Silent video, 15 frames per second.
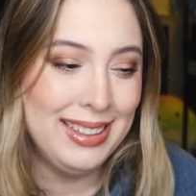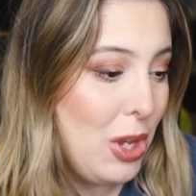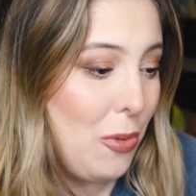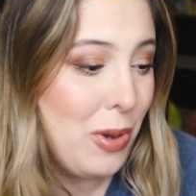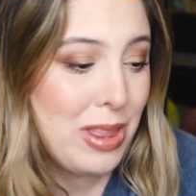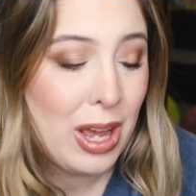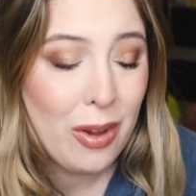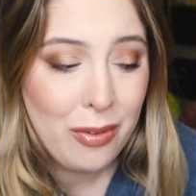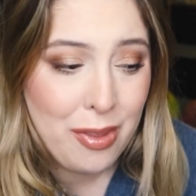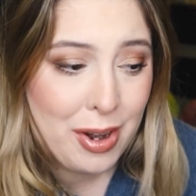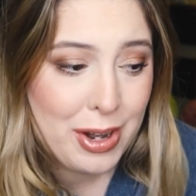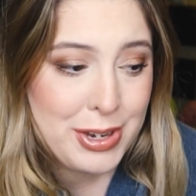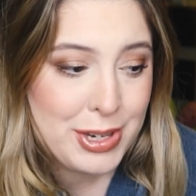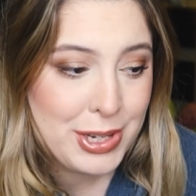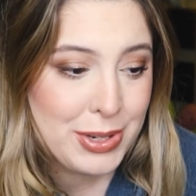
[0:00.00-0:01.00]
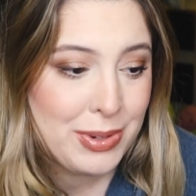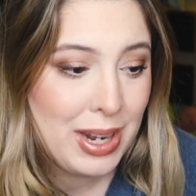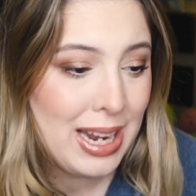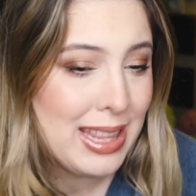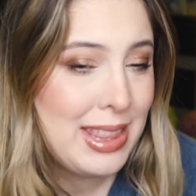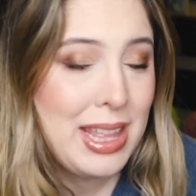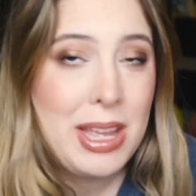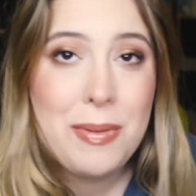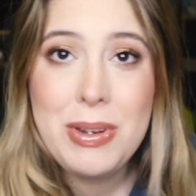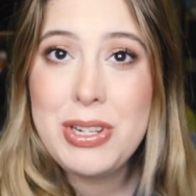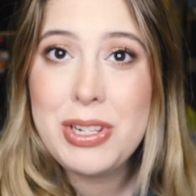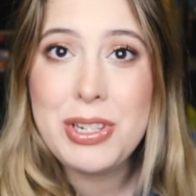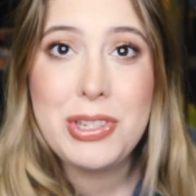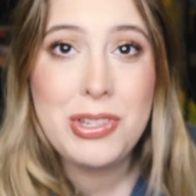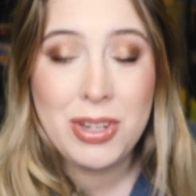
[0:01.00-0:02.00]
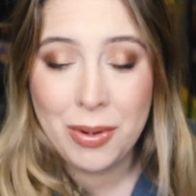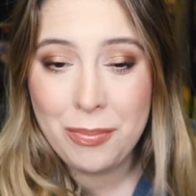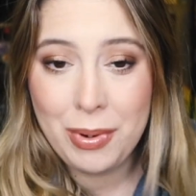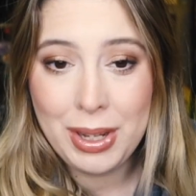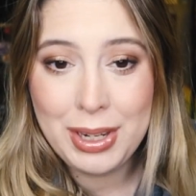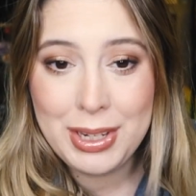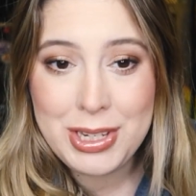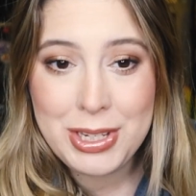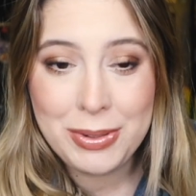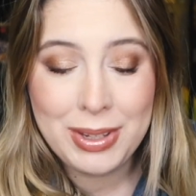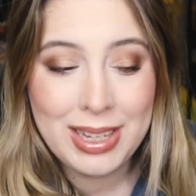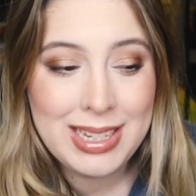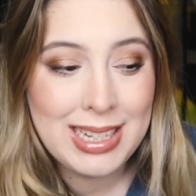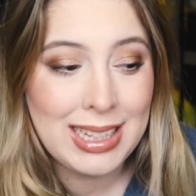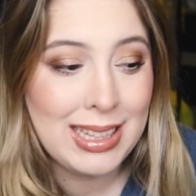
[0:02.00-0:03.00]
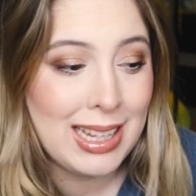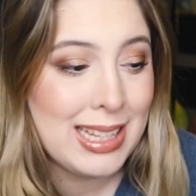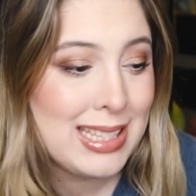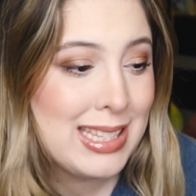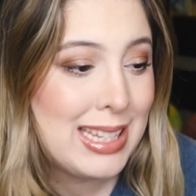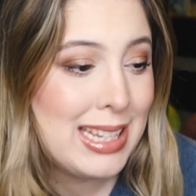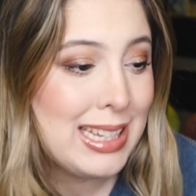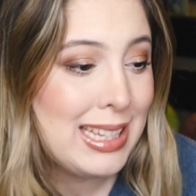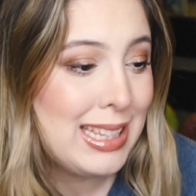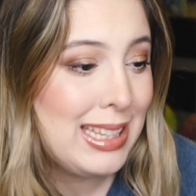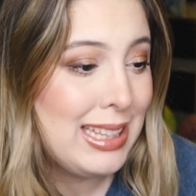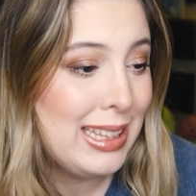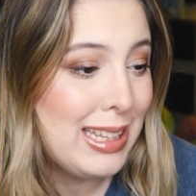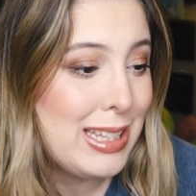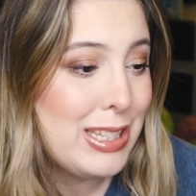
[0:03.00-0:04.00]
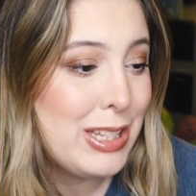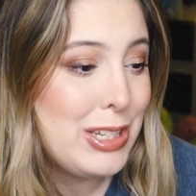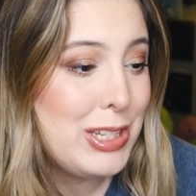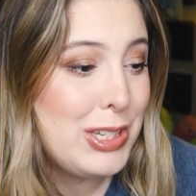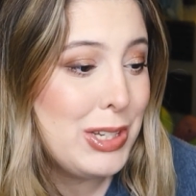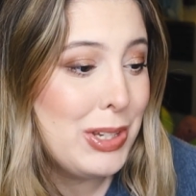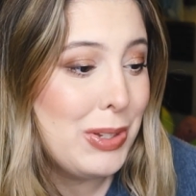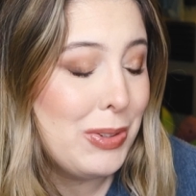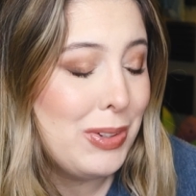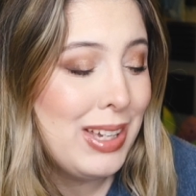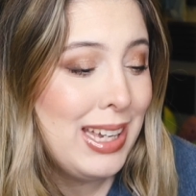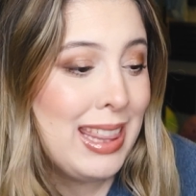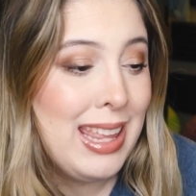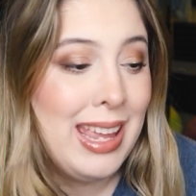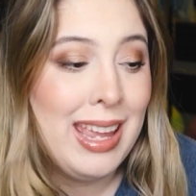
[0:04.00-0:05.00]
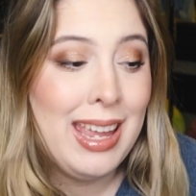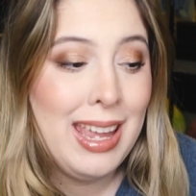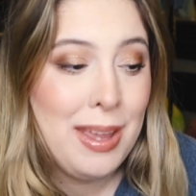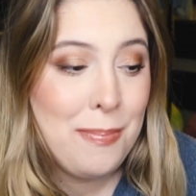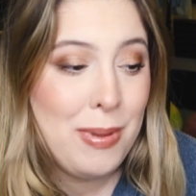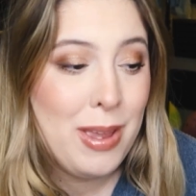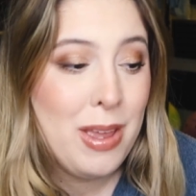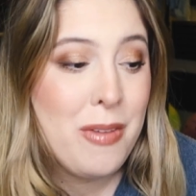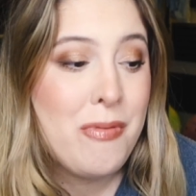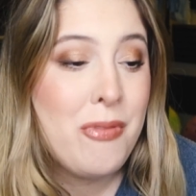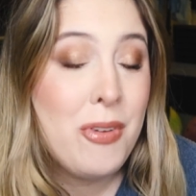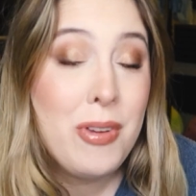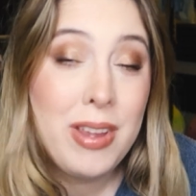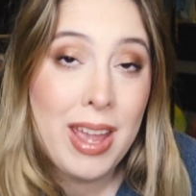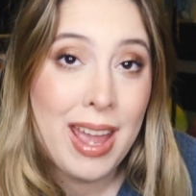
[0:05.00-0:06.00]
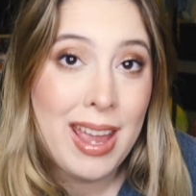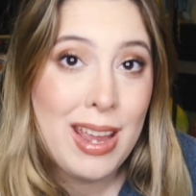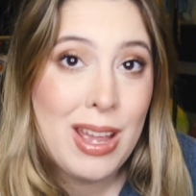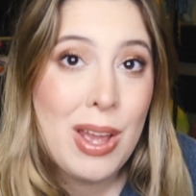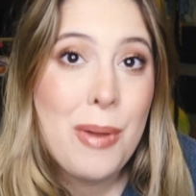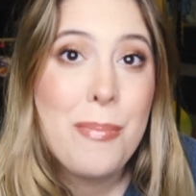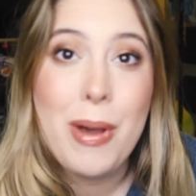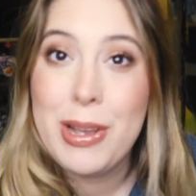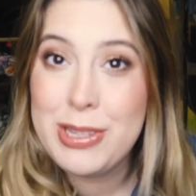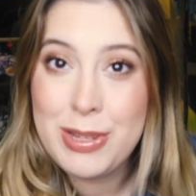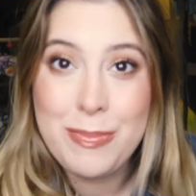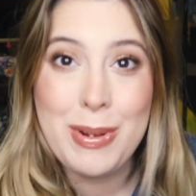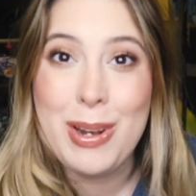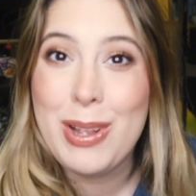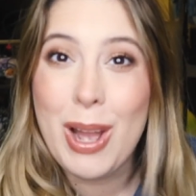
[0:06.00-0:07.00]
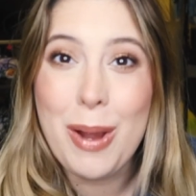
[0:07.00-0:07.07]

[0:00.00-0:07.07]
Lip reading: So without further ado, I think we should just jump right into it. Let's listen to the EP Fruitcake by Sabrina